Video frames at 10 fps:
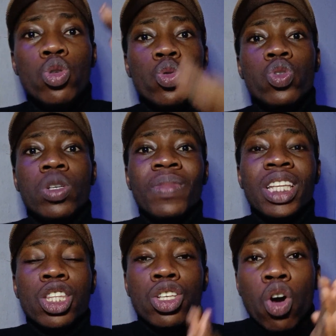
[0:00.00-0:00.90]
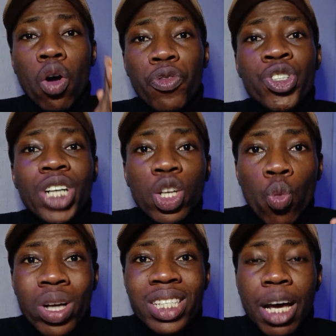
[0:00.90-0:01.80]
to use the official
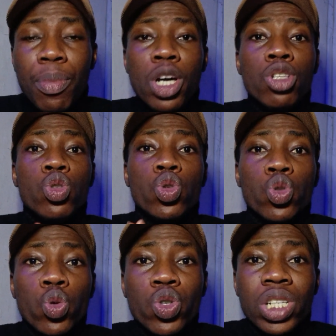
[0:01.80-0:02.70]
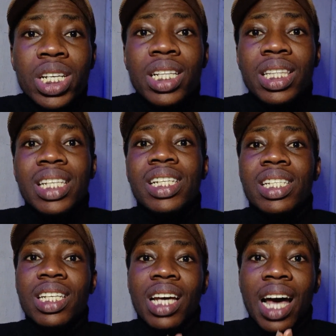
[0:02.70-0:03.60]
WhatsApp to use
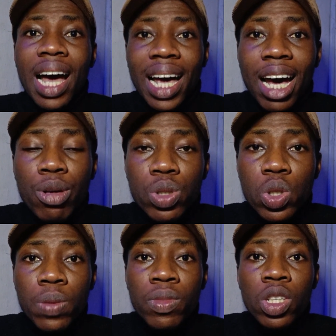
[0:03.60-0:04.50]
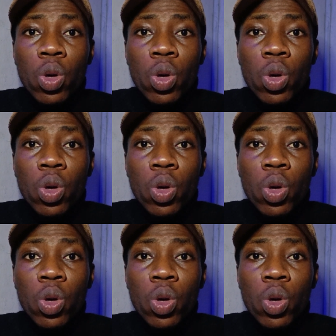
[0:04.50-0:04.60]
this account.